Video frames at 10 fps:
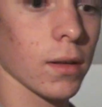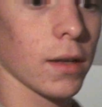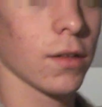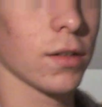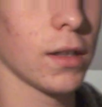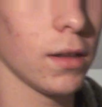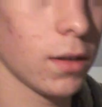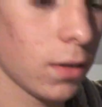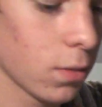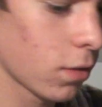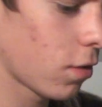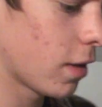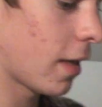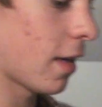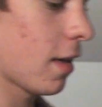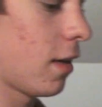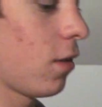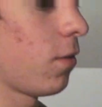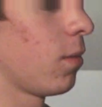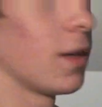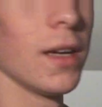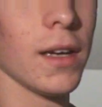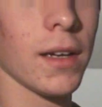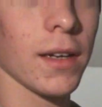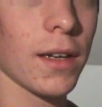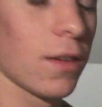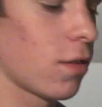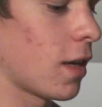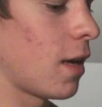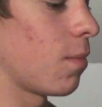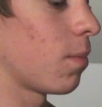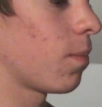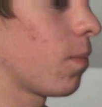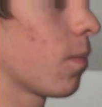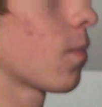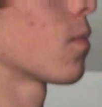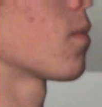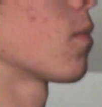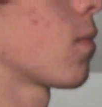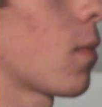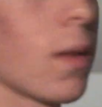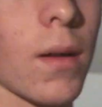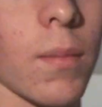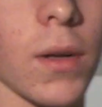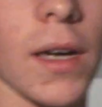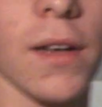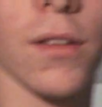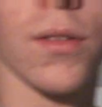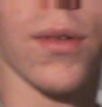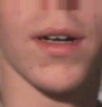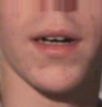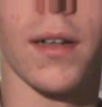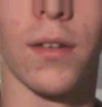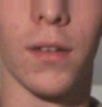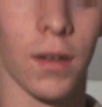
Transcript: There you see. You want to try and get it kind of in the same plane as your card.